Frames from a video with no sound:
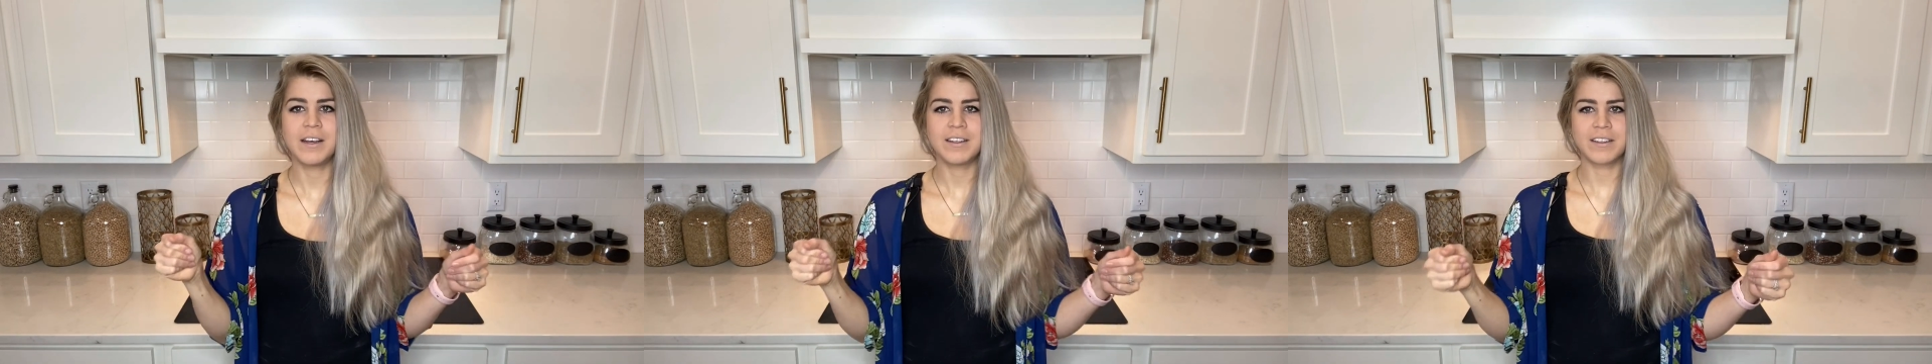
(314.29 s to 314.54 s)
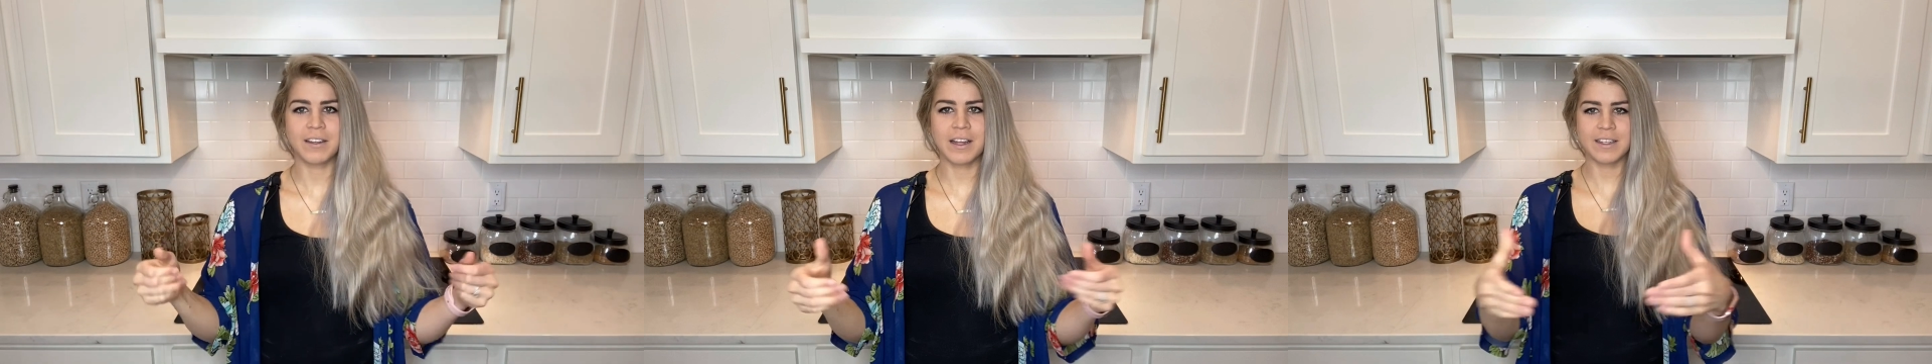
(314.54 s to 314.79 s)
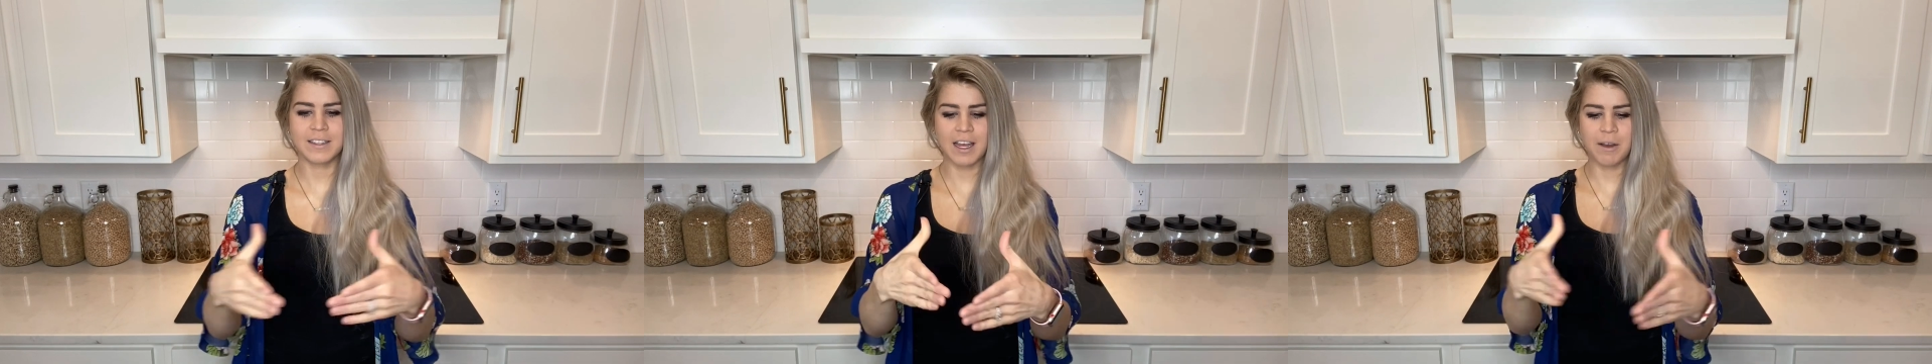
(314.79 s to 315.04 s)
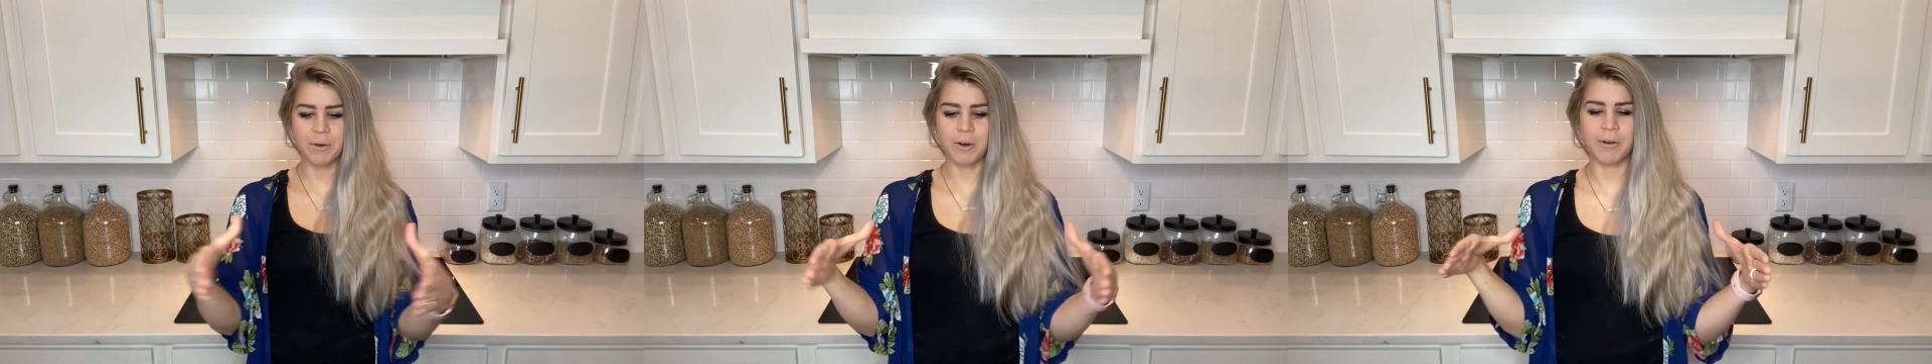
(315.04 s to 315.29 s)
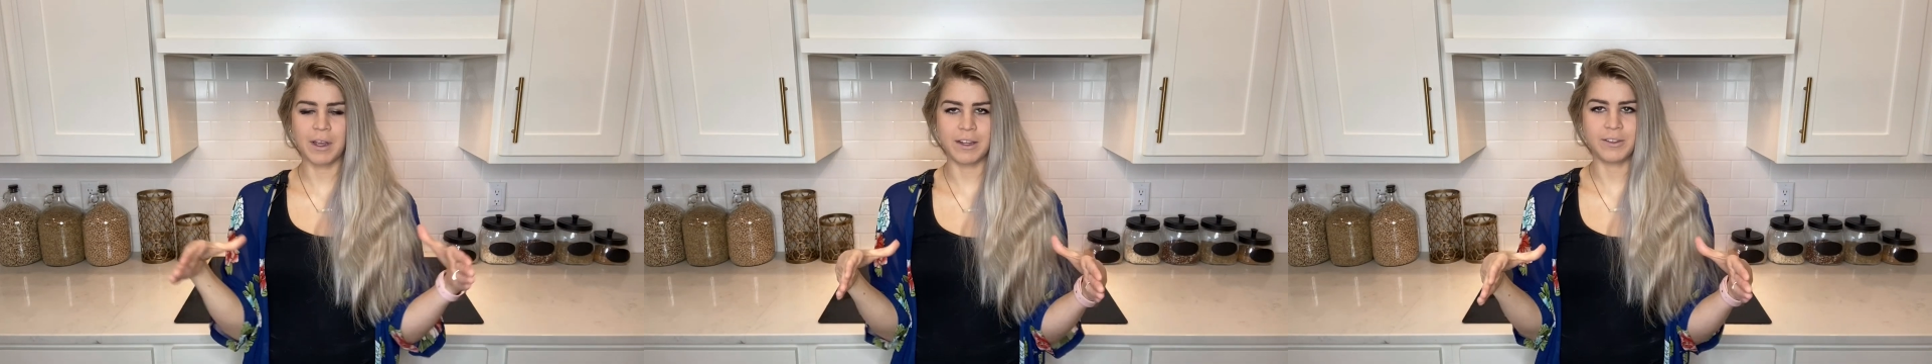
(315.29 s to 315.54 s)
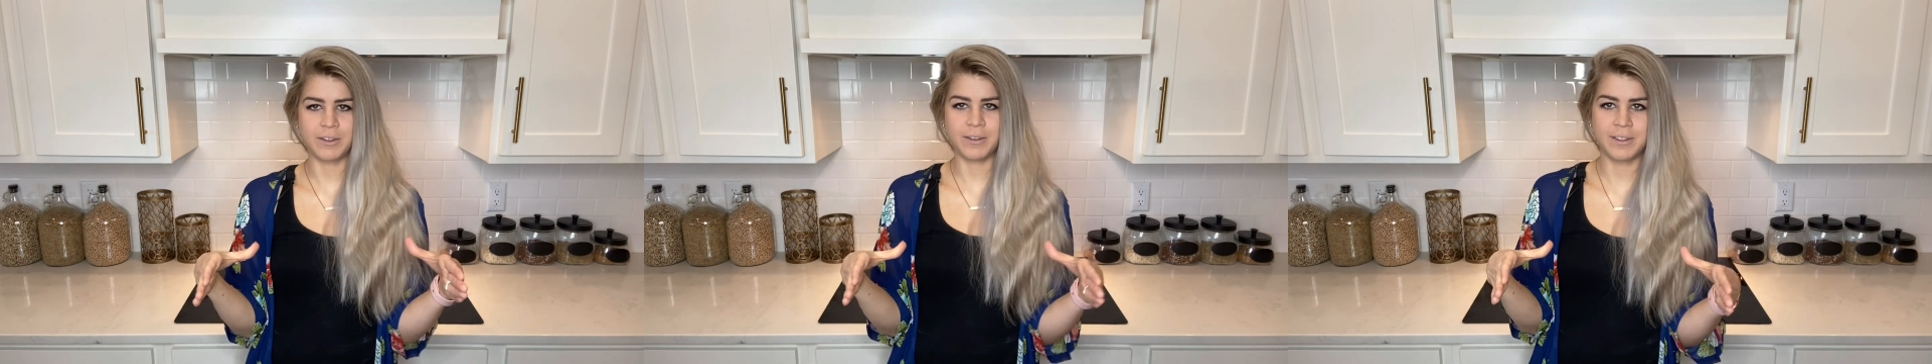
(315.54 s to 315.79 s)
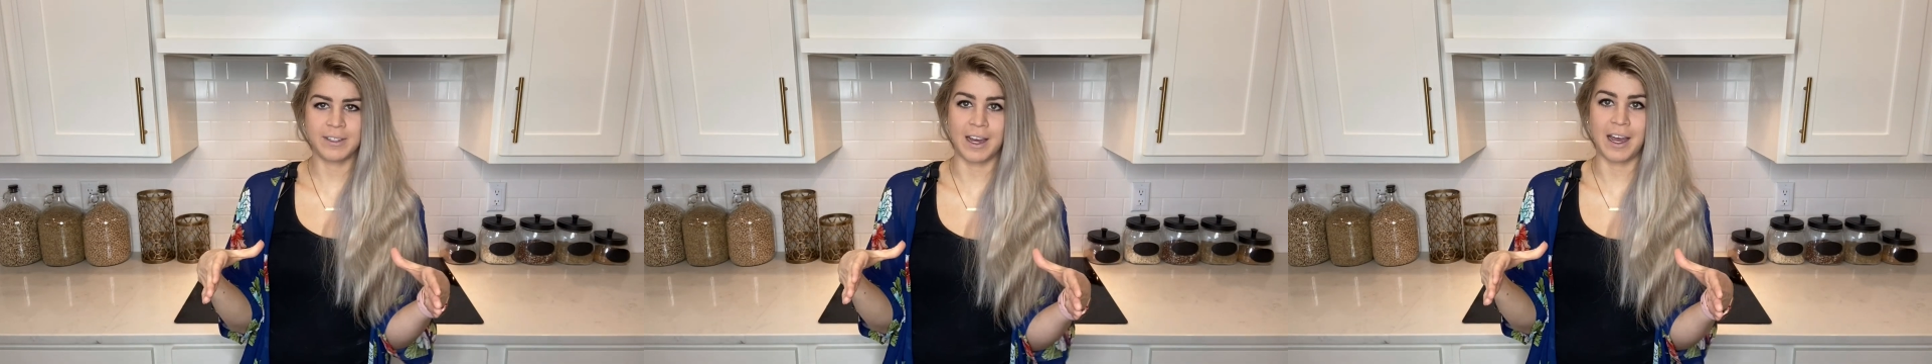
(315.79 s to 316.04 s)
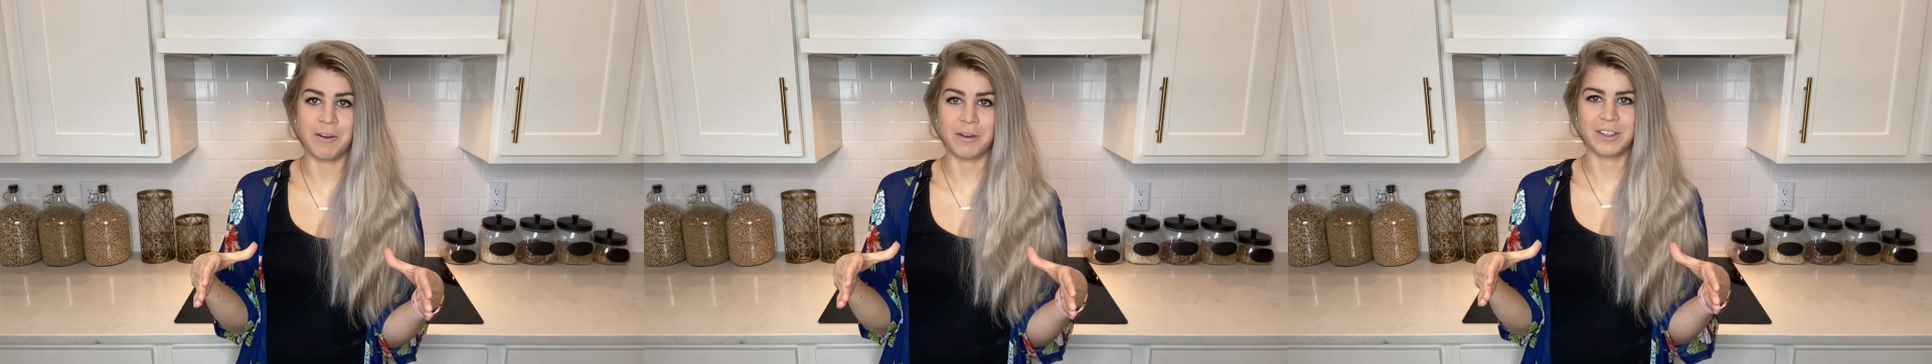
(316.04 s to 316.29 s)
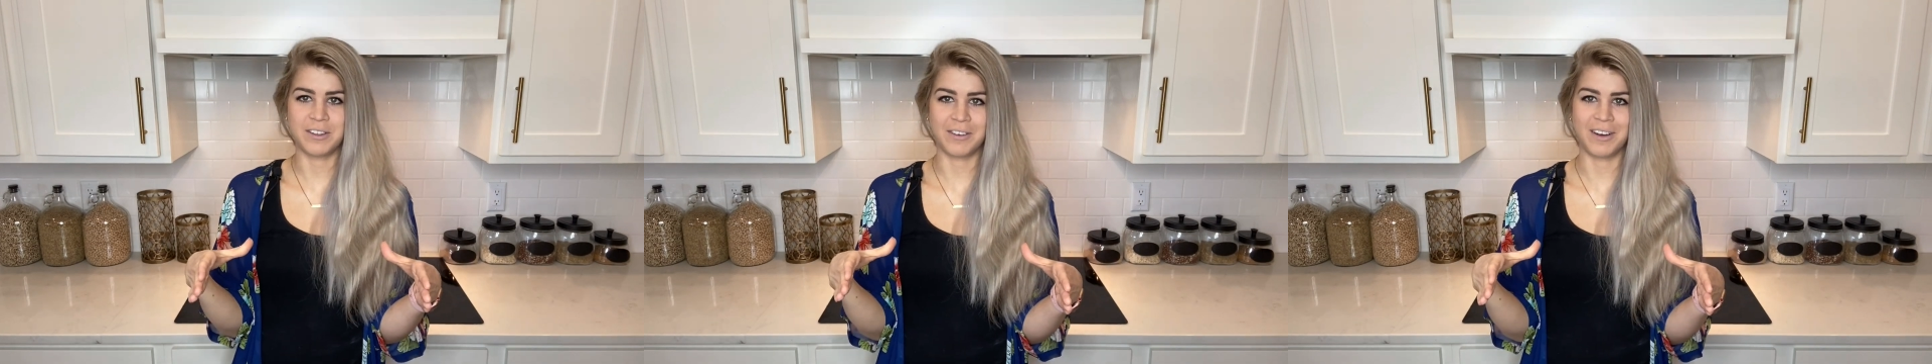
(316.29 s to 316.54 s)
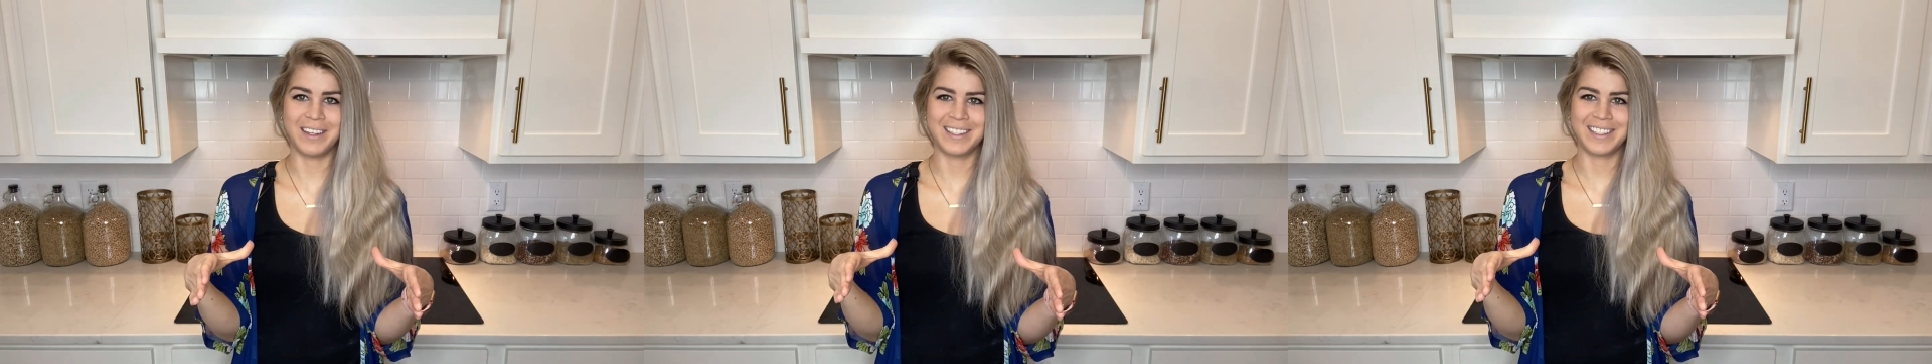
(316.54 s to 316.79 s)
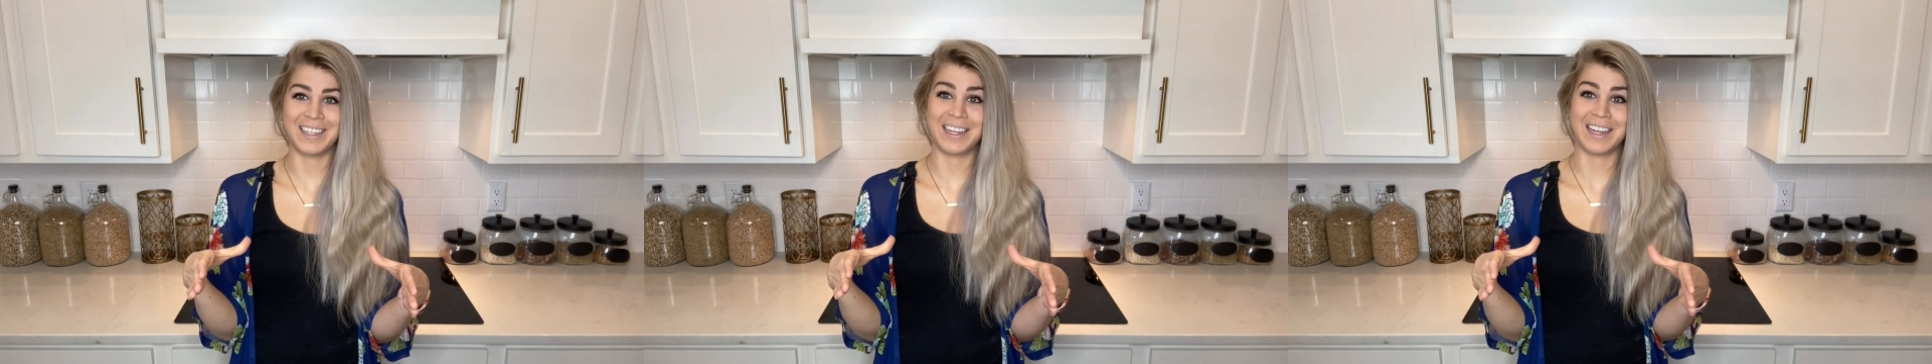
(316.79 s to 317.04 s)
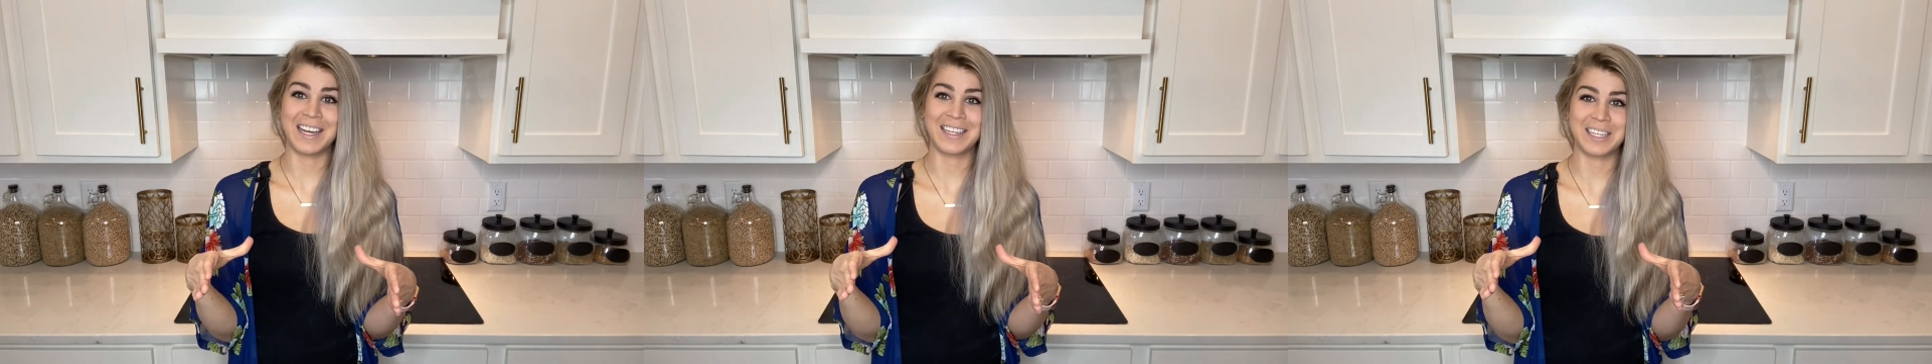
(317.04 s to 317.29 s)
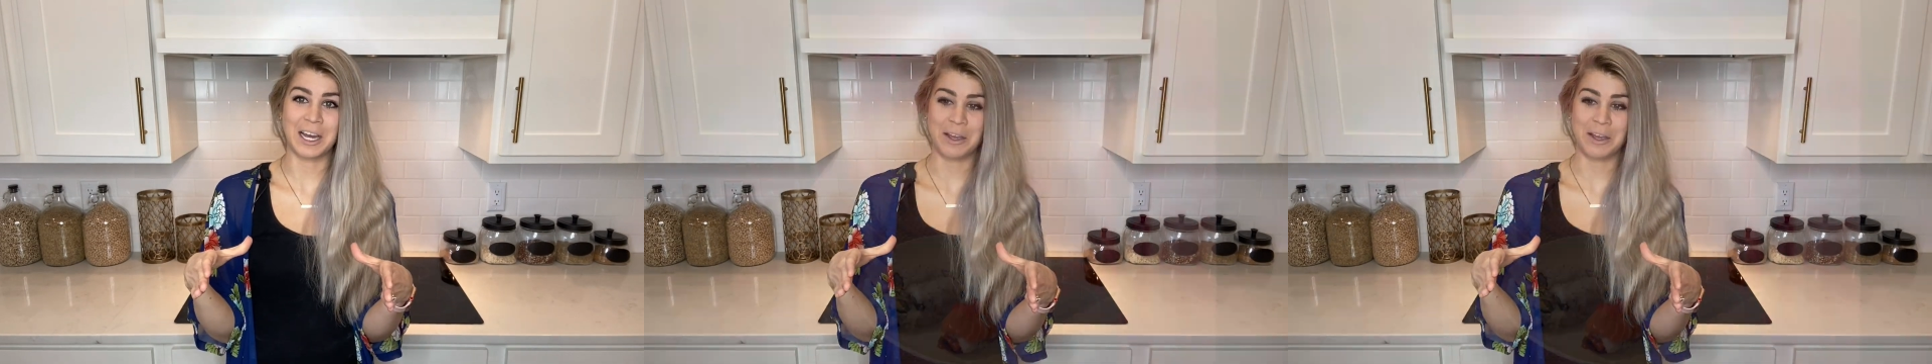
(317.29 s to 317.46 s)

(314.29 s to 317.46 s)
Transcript: So let's say we're going out to a Thai restaurant. I like Thai